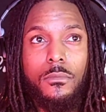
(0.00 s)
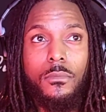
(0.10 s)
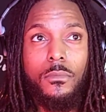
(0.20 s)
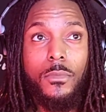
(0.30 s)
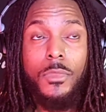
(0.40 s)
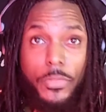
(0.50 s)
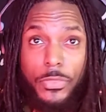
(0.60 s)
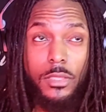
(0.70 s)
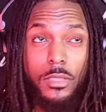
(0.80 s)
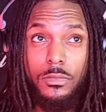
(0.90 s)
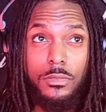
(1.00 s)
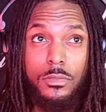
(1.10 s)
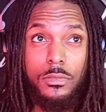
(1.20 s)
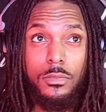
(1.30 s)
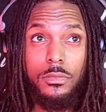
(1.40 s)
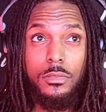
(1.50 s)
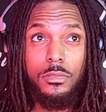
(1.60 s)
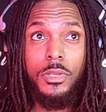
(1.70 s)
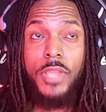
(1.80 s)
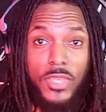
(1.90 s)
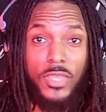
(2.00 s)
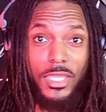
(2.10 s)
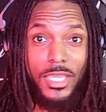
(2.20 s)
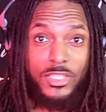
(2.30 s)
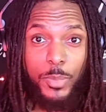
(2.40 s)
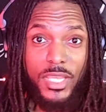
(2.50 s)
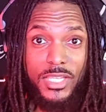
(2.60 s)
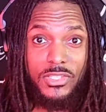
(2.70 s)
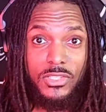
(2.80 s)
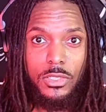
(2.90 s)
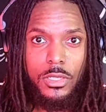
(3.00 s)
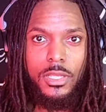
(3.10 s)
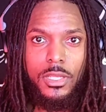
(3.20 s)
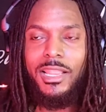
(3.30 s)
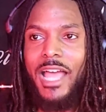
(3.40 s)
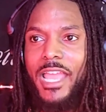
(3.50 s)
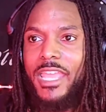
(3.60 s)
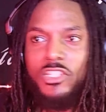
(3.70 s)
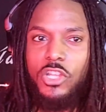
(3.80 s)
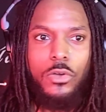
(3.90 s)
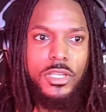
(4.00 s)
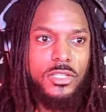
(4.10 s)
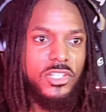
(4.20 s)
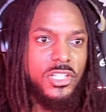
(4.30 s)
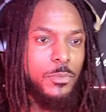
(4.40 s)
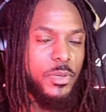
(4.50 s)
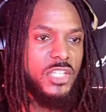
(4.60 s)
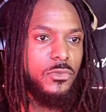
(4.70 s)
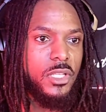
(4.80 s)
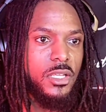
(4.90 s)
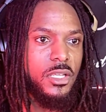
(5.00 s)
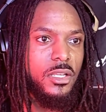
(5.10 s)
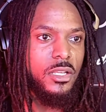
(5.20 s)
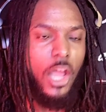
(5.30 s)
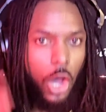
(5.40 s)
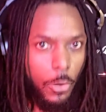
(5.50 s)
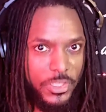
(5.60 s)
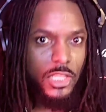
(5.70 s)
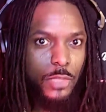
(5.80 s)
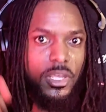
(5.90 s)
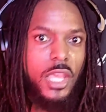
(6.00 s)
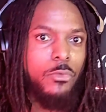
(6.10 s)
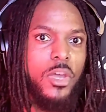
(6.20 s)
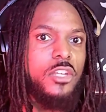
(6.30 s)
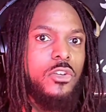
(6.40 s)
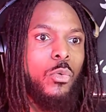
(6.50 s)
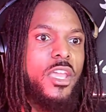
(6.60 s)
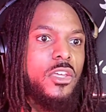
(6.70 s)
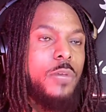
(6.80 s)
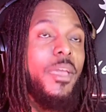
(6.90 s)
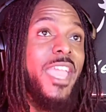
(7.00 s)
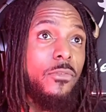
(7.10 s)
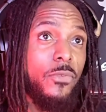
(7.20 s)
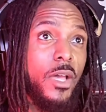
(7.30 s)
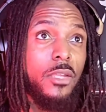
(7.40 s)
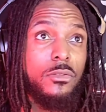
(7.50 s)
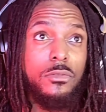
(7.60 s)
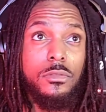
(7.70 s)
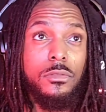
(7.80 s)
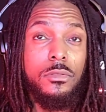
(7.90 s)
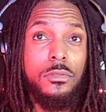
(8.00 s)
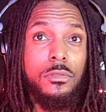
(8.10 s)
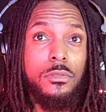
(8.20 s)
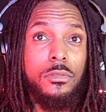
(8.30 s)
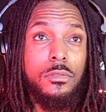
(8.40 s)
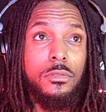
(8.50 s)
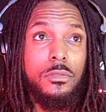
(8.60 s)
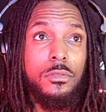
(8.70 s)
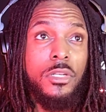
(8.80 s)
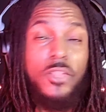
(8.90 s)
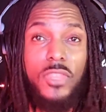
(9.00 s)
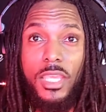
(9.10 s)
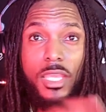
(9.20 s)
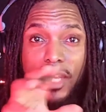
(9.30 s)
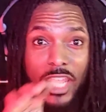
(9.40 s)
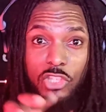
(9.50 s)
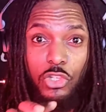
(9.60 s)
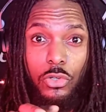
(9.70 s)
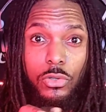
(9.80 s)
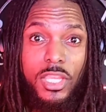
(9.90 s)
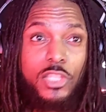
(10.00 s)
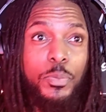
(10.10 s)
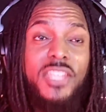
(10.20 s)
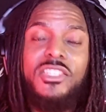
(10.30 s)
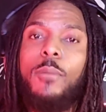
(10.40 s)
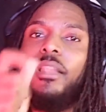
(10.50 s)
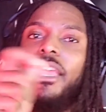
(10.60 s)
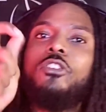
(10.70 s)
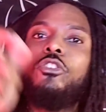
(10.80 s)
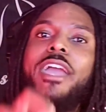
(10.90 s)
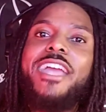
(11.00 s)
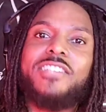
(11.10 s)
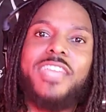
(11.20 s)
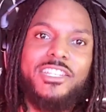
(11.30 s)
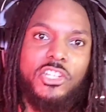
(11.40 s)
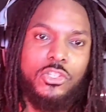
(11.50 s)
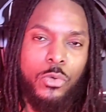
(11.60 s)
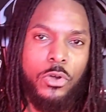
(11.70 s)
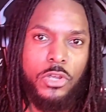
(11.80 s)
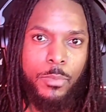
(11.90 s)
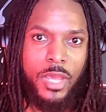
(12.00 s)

Nothing. Nothing gets peace. Lions don't get to sleep peacefully. They always have to be ready to wake up and fight. Nothing in nature gets peace. A blade of grass got shit to worry about.